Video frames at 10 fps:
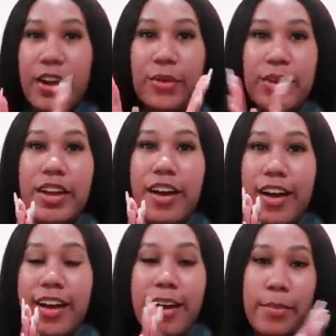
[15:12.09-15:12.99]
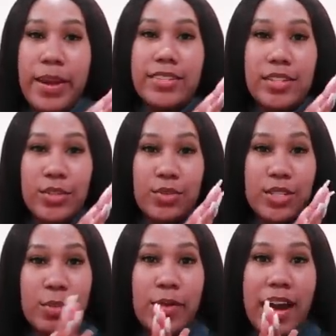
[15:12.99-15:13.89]
we are about to
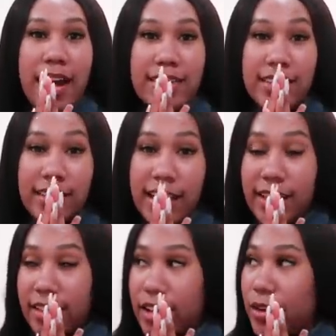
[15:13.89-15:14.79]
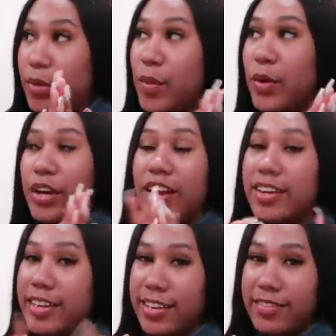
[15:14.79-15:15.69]
surprise Layla with one of her
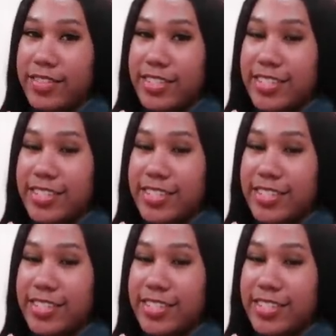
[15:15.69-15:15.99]
gifts.